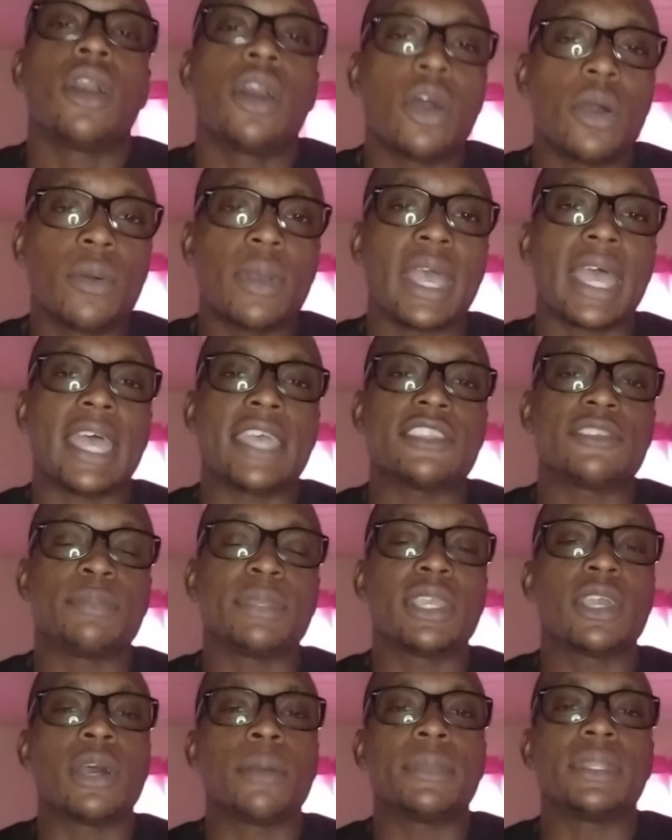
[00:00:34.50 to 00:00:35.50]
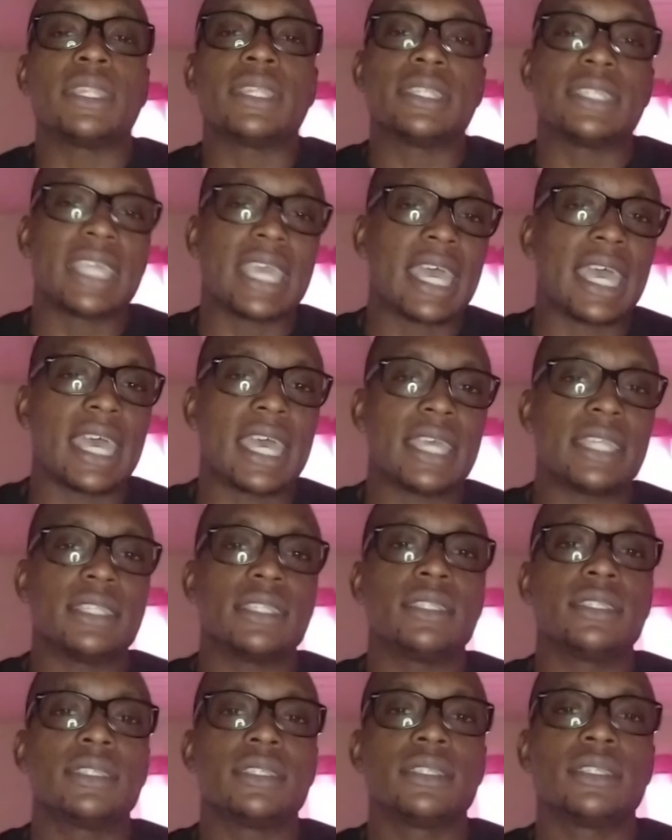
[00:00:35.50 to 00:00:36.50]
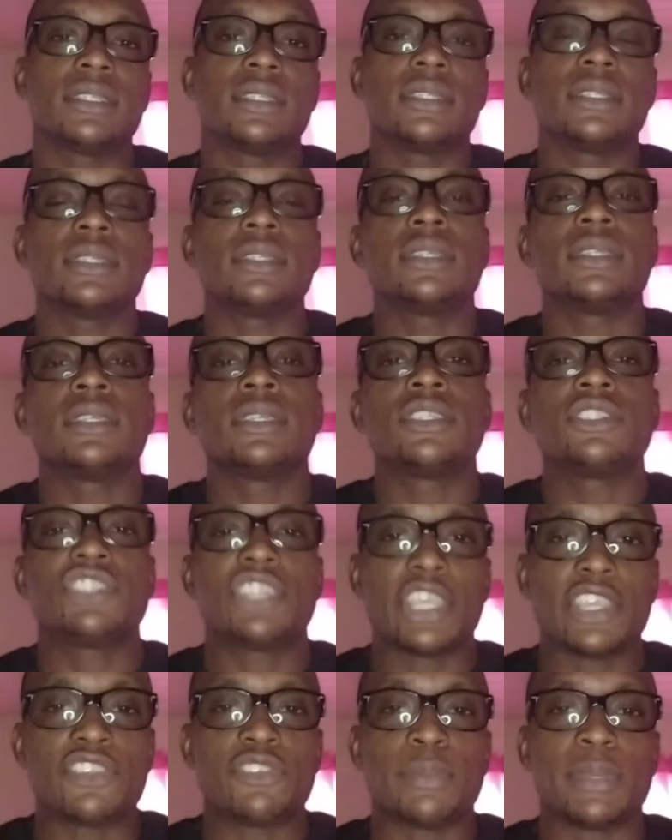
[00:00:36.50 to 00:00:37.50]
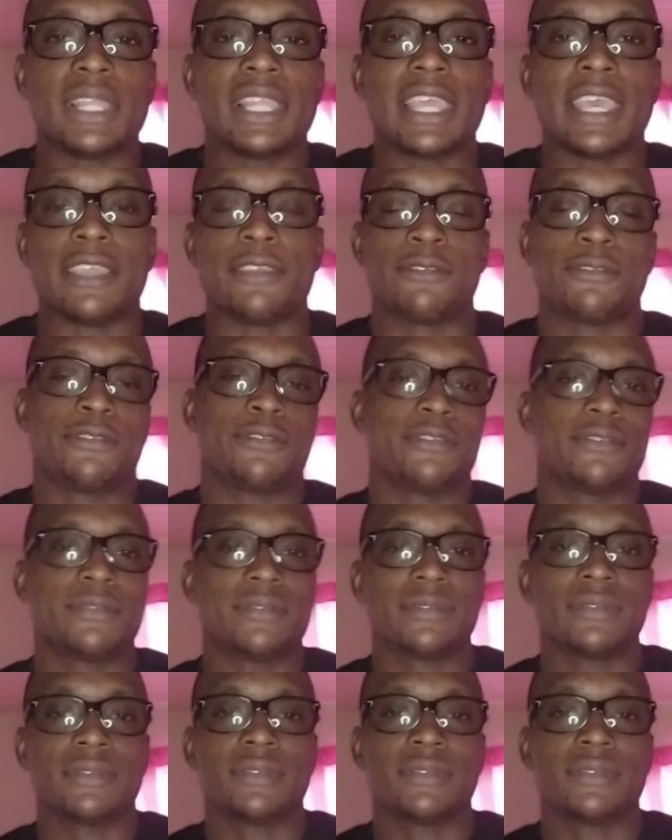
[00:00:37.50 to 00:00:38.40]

How has becoming a dad changed my life?